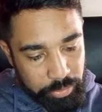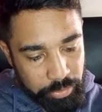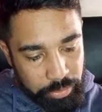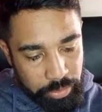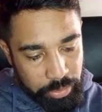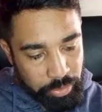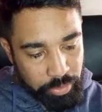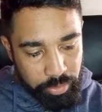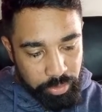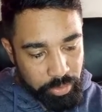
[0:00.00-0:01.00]
Yeah,
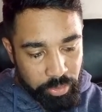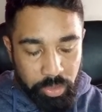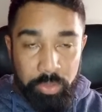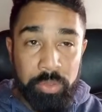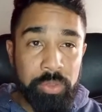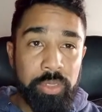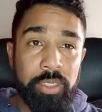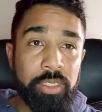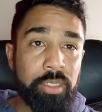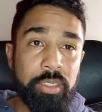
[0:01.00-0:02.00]
the goals
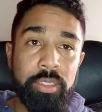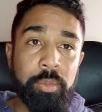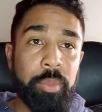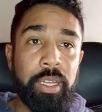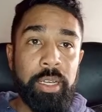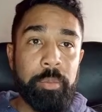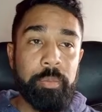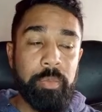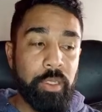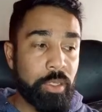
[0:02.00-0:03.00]
was
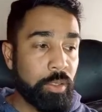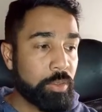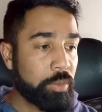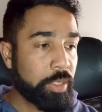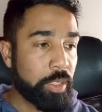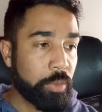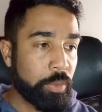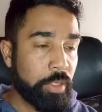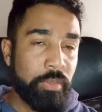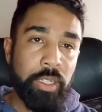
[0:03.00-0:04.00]
sublime. The goals were so
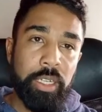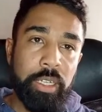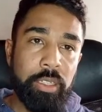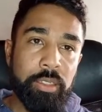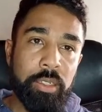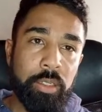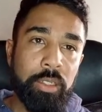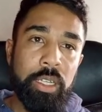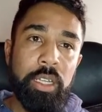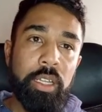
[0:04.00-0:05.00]
good. Even Ailing's
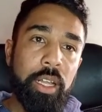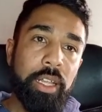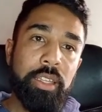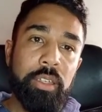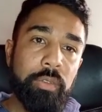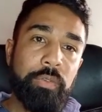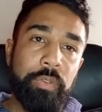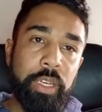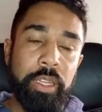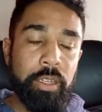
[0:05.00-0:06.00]
goal. I think
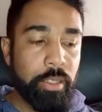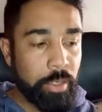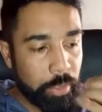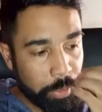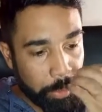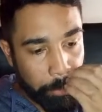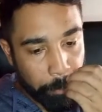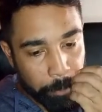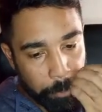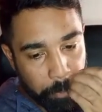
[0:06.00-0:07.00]
Fred,
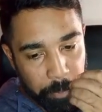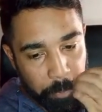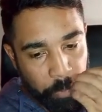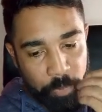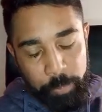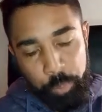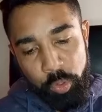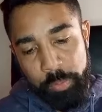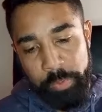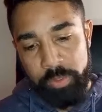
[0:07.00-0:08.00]

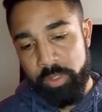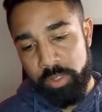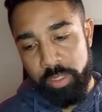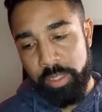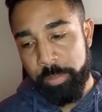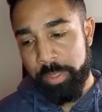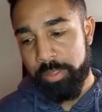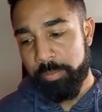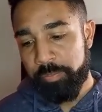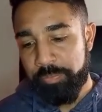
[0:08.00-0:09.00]
Pogba was also there, but
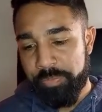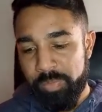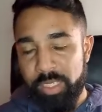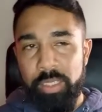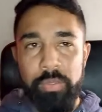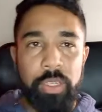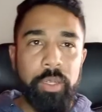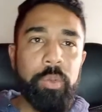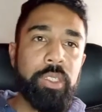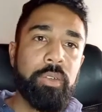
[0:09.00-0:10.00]
Fred
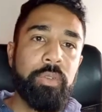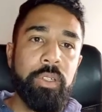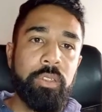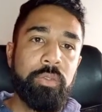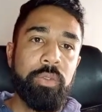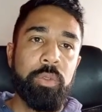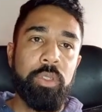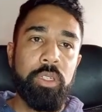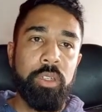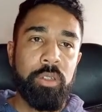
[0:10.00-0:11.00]
was at fault for
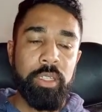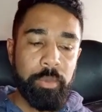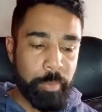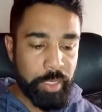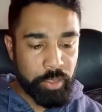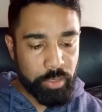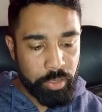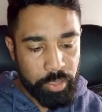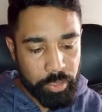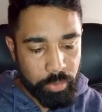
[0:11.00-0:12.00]
the goal that Manchester
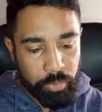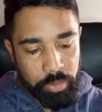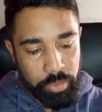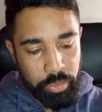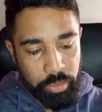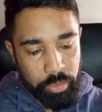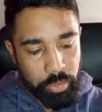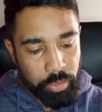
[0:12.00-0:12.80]
United conceded.